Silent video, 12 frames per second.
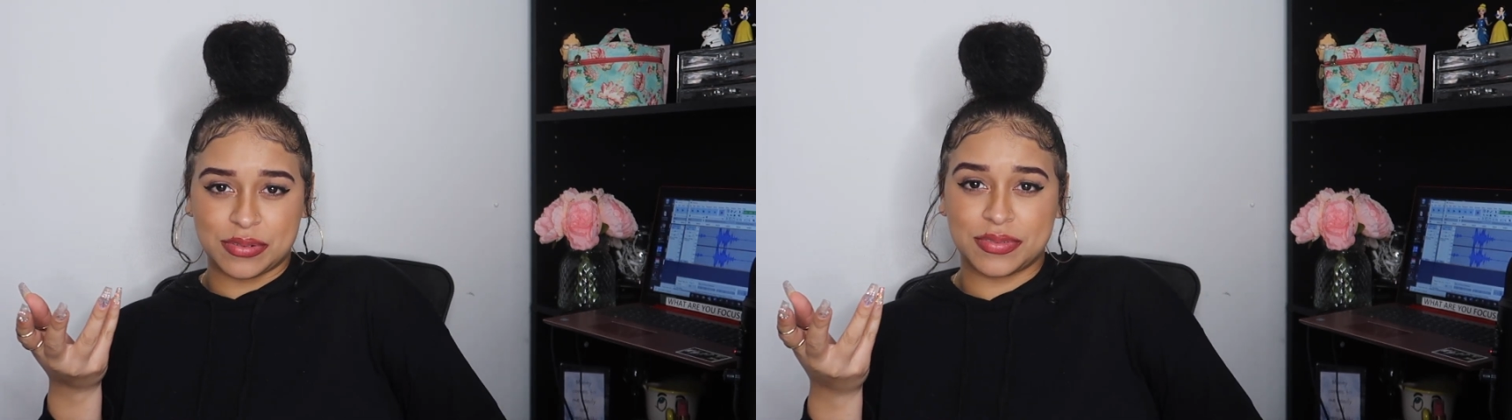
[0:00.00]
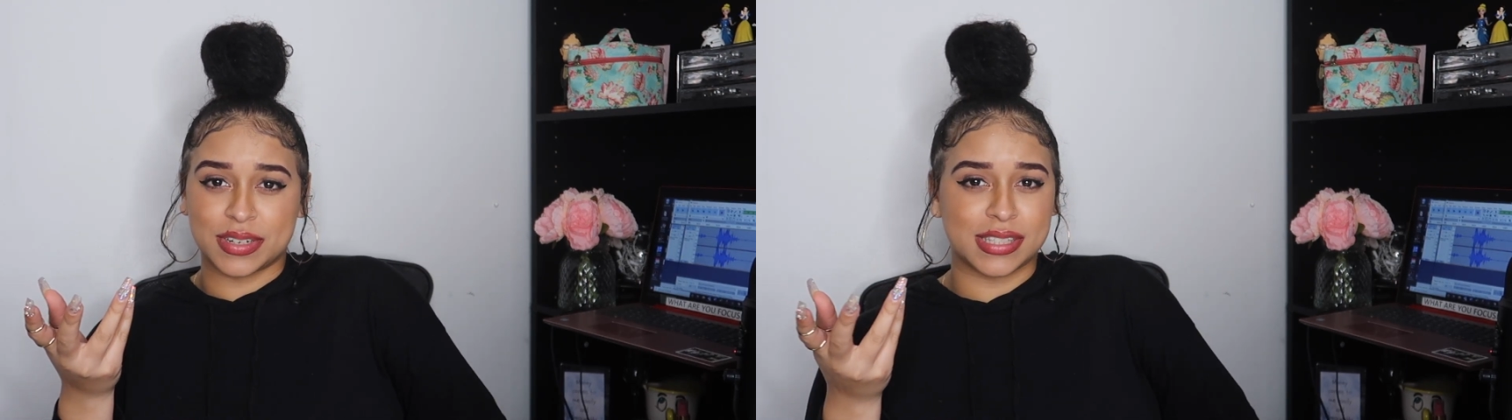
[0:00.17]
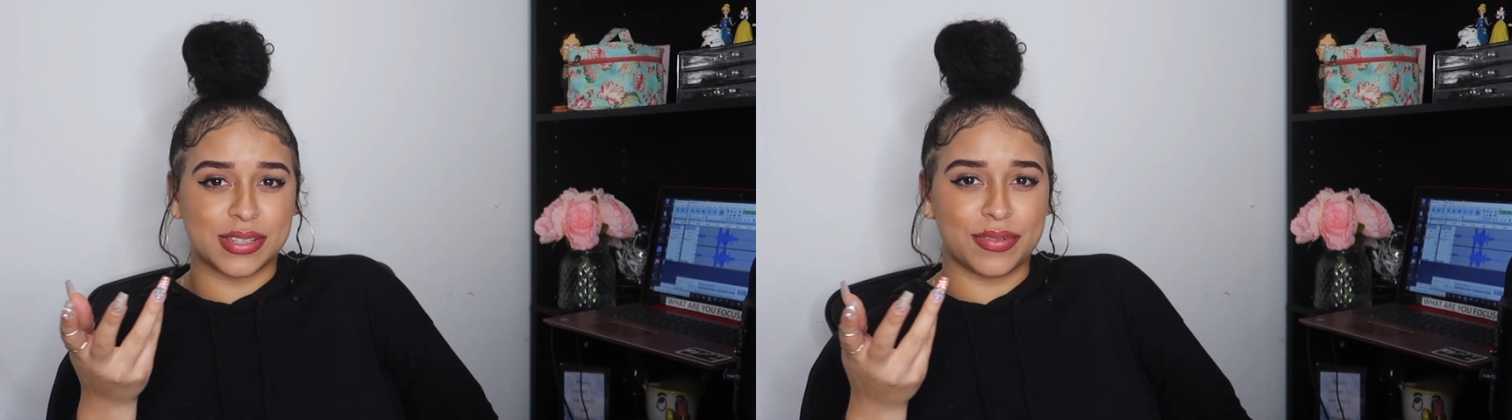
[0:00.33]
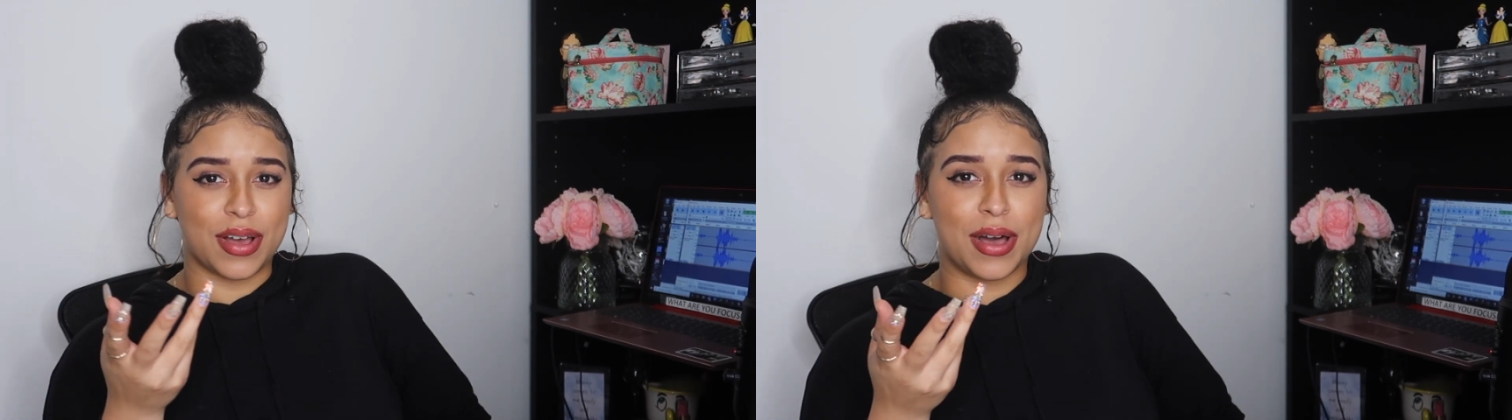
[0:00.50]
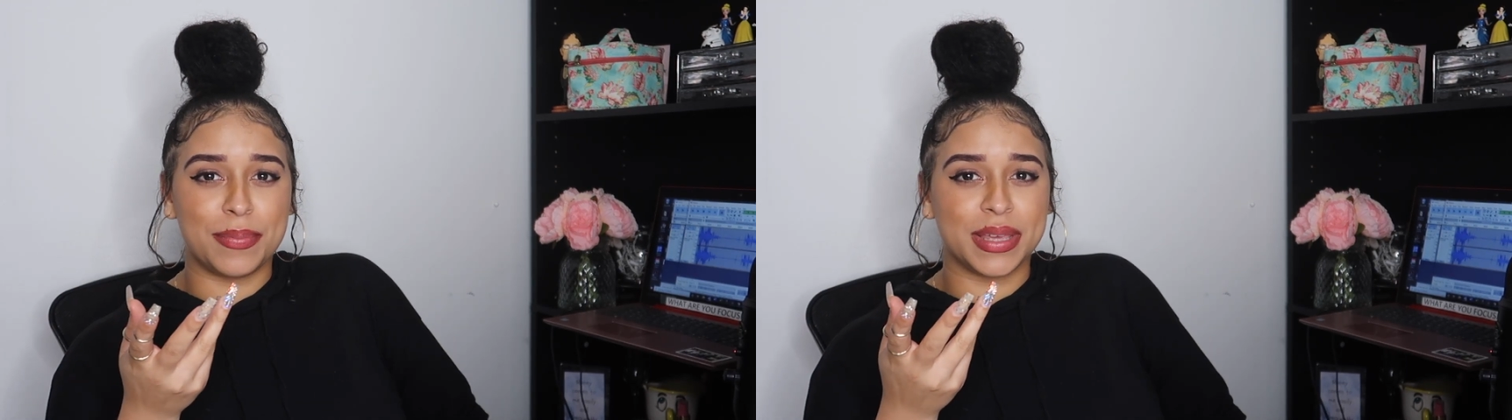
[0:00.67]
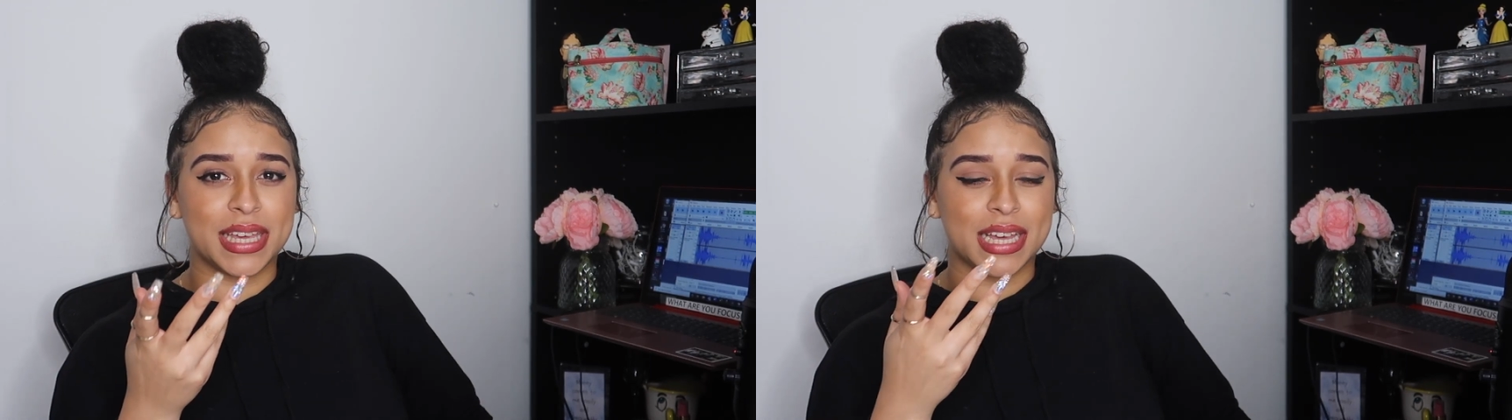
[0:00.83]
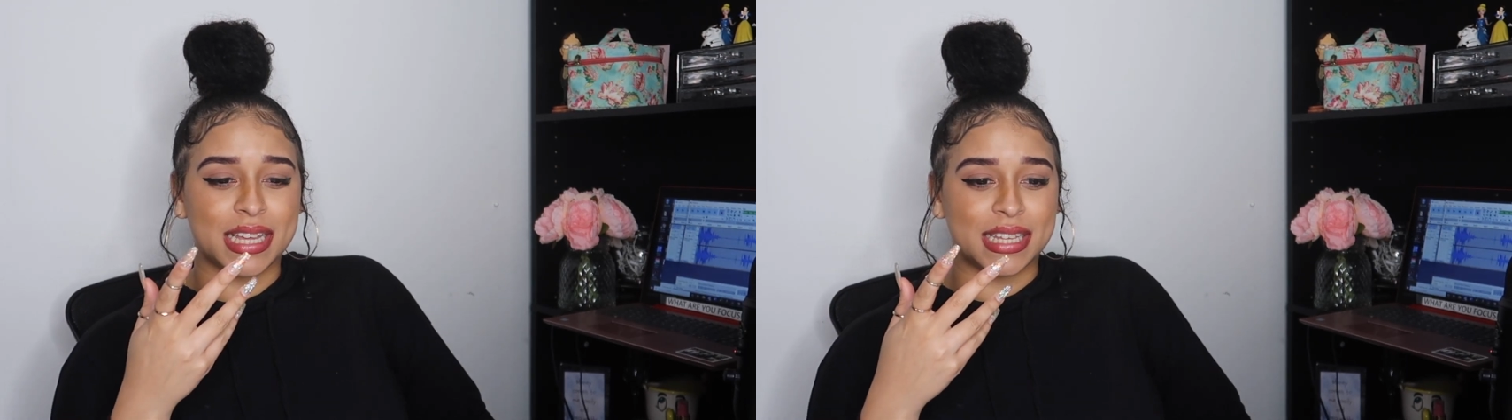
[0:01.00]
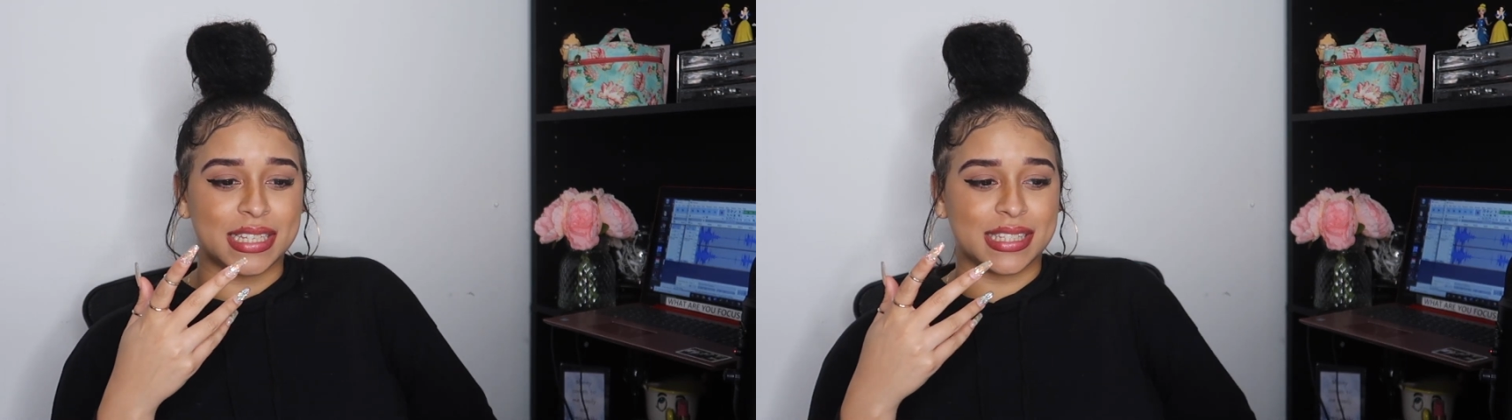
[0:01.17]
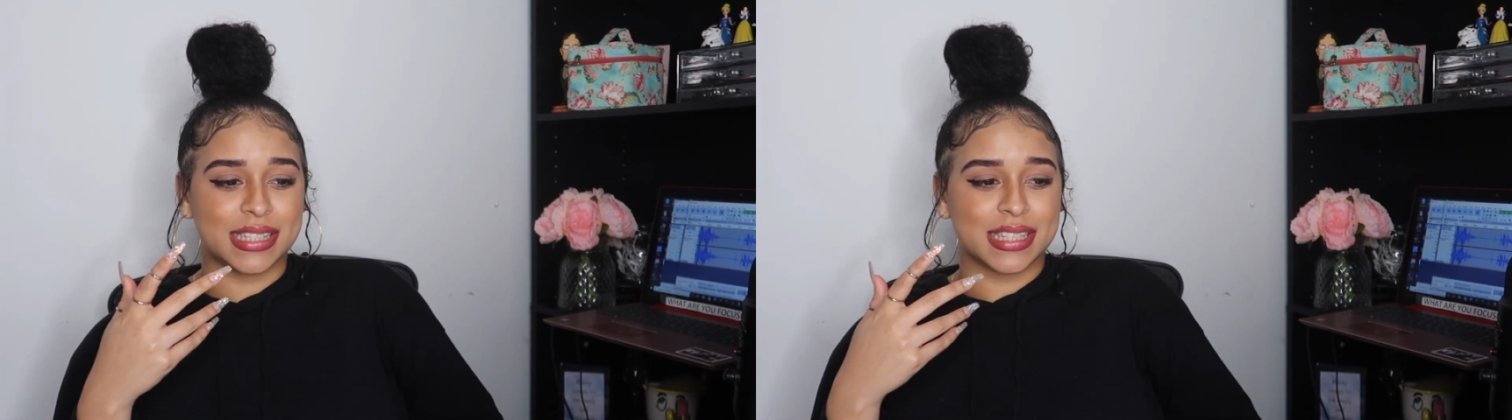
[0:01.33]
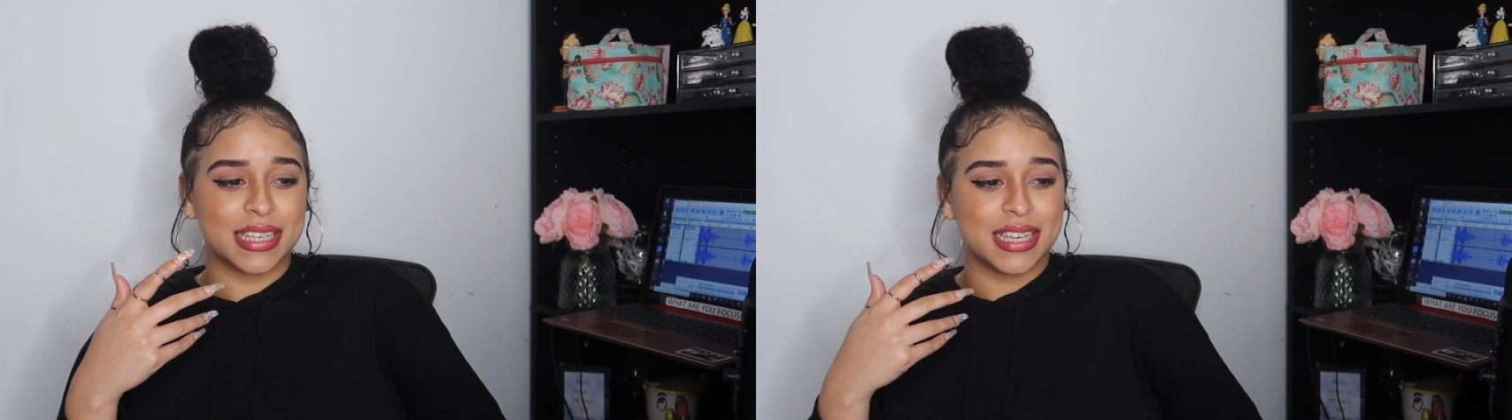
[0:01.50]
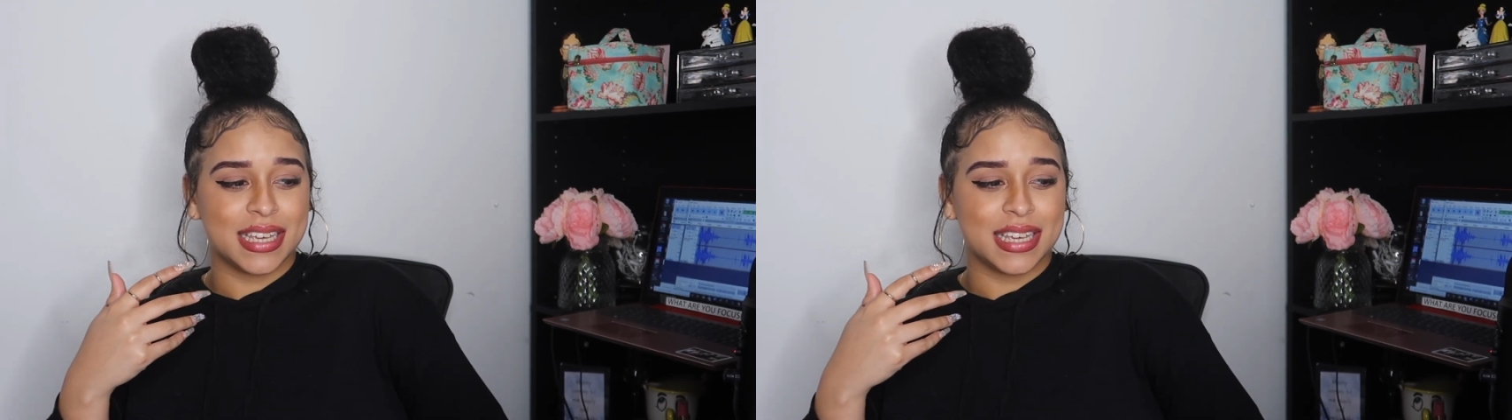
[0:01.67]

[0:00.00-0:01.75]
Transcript: first of all, because